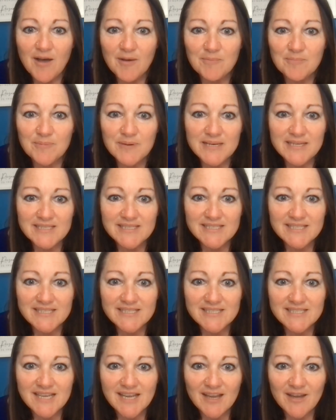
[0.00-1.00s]

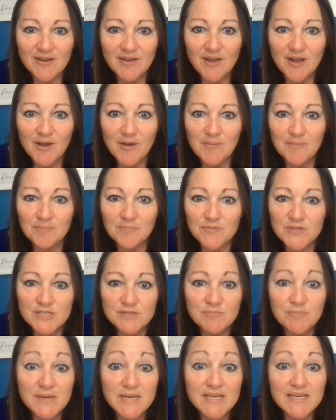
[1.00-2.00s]
pieces that
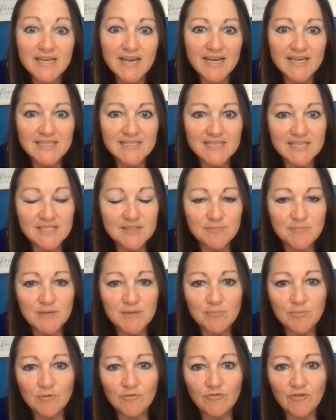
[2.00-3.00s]
just being an SSP
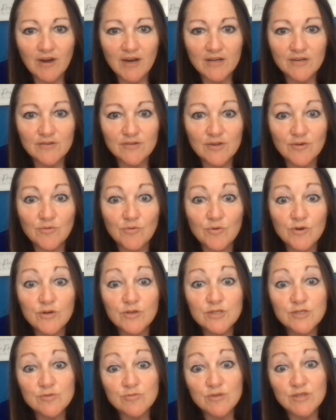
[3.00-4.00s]
provider that
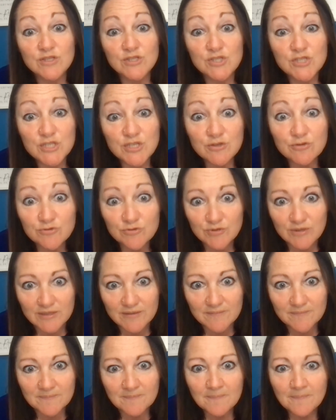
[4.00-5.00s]
works with
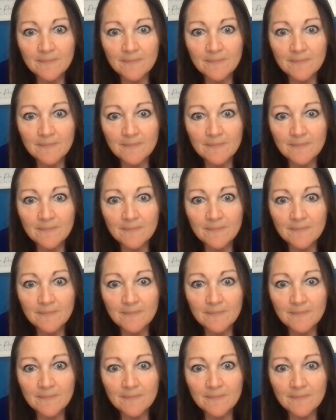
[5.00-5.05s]
children.